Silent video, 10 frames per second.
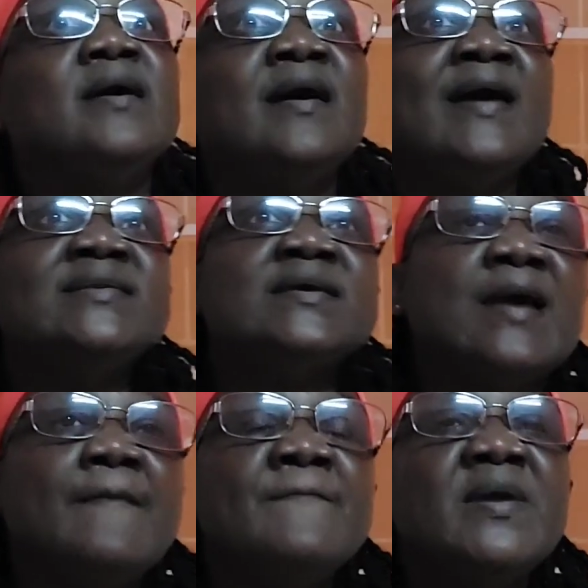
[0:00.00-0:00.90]

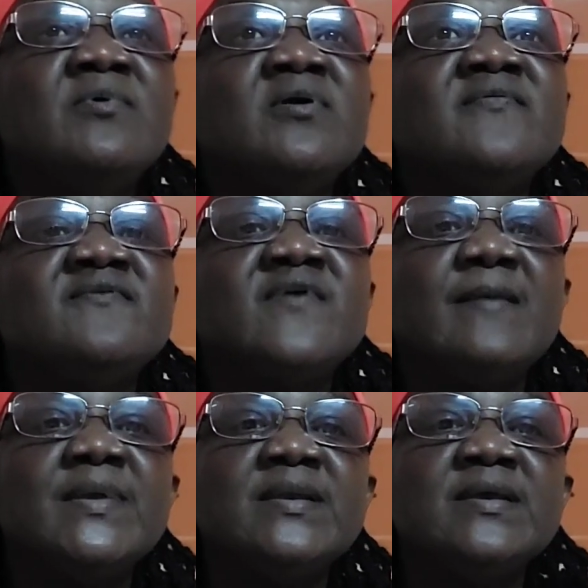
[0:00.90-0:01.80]
handicapped member of the
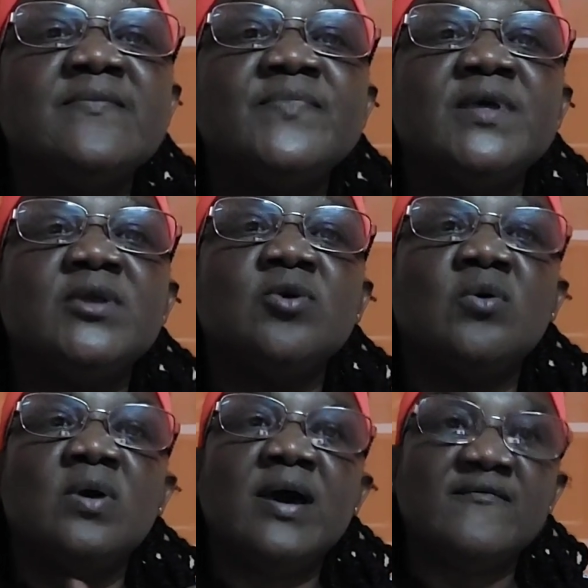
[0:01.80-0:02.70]
family
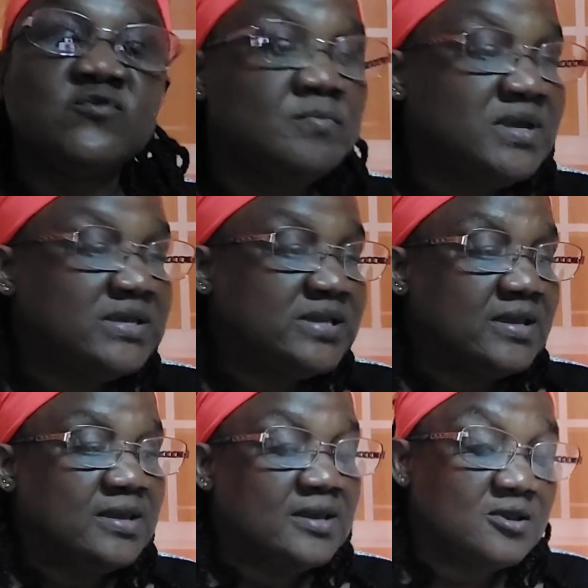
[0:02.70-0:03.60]
have to be
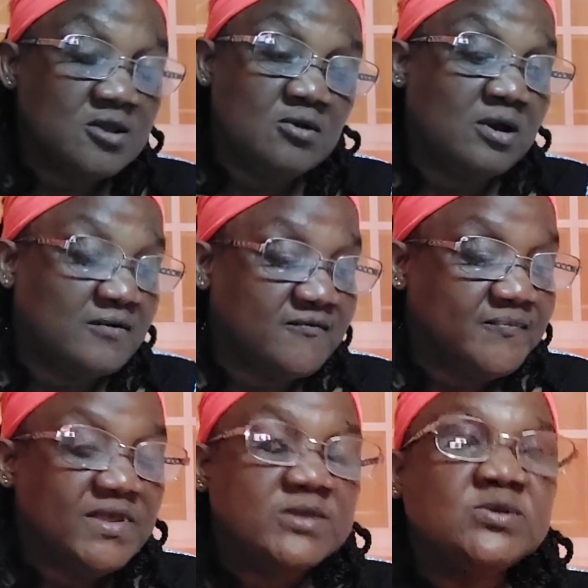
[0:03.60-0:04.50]
taken care of.
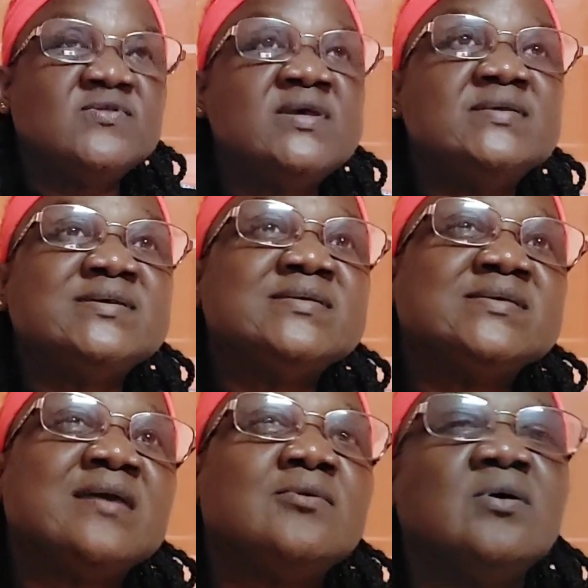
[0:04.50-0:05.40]
So these things
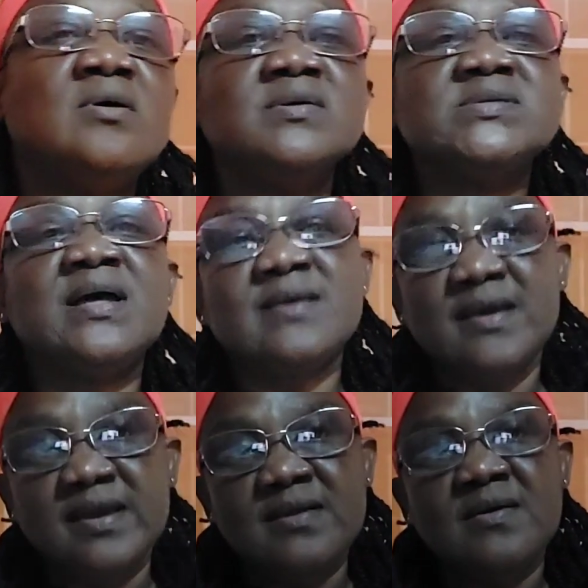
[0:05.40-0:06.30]
can cause all
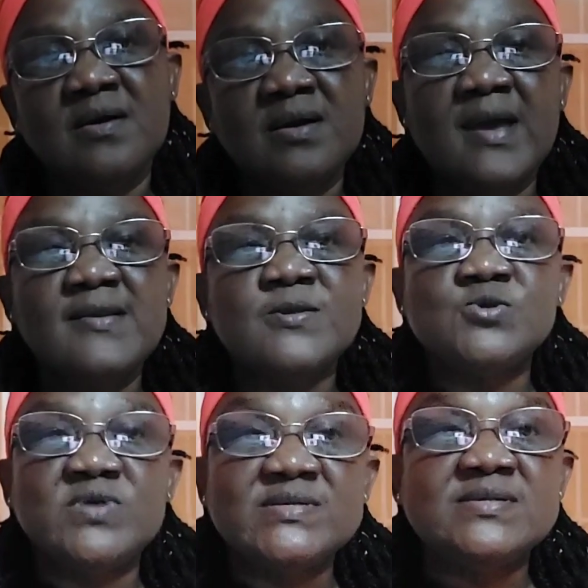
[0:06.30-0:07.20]
kind of
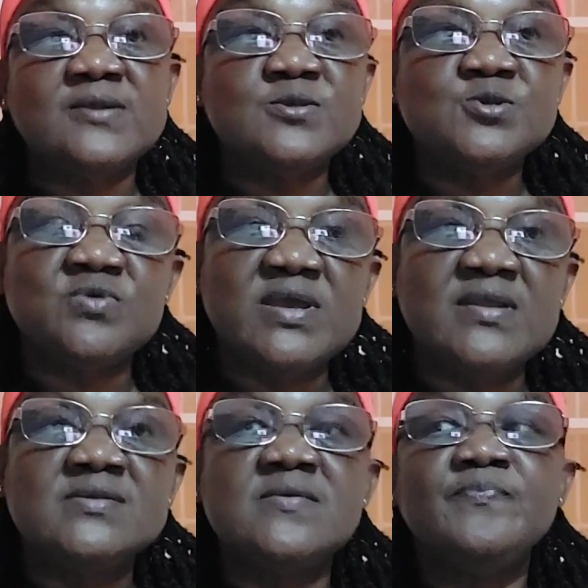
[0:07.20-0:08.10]
stresses and
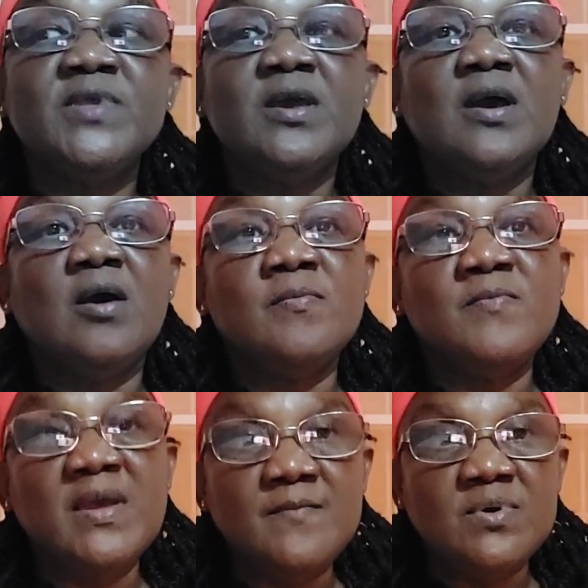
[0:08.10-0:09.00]
strains,
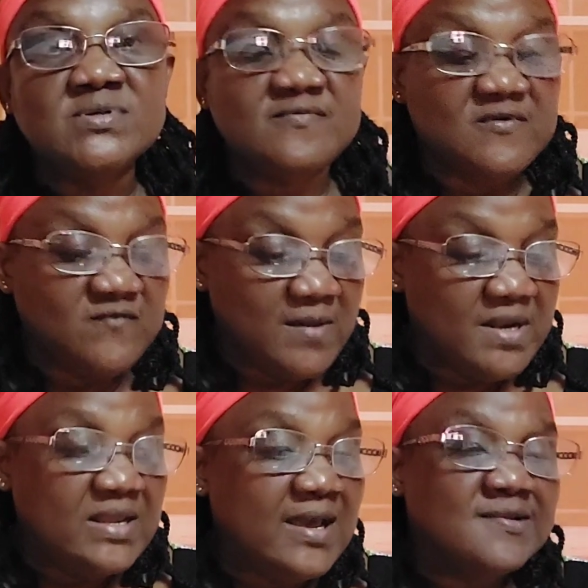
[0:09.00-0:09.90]
on members of the
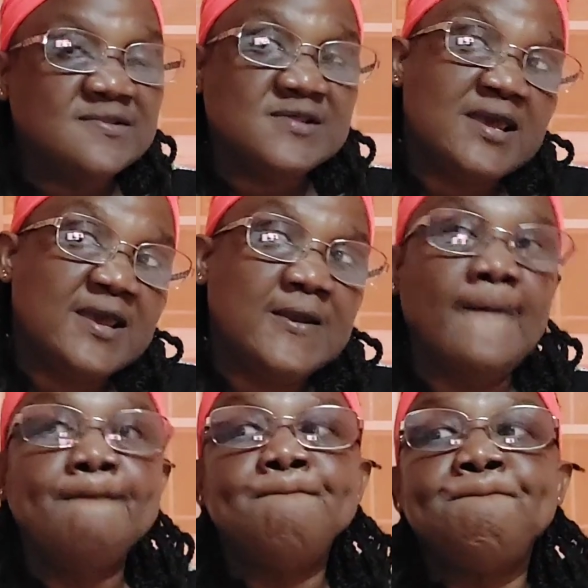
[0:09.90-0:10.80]
family, and
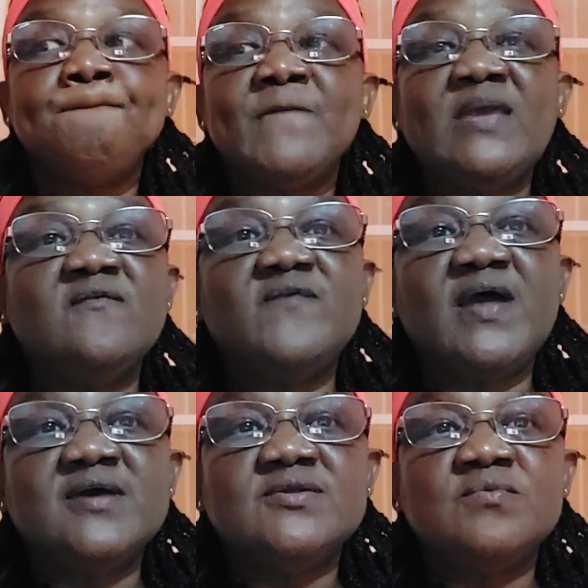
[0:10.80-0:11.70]
then you
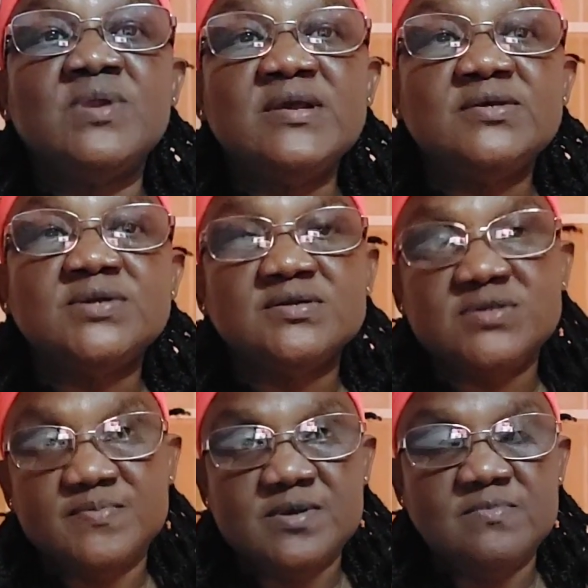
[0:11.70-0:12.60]
find that the
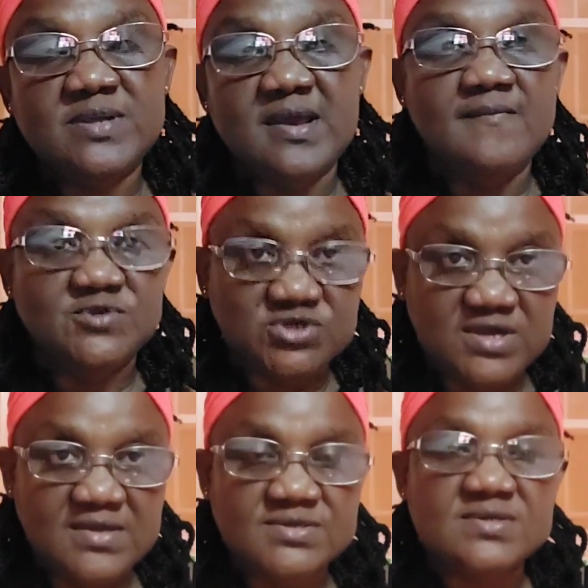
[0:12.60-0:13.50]
relationship sometimes
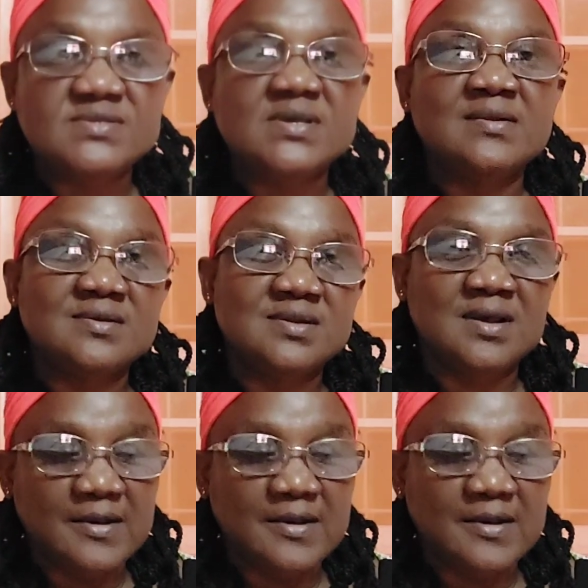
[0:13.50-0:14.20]
changes, and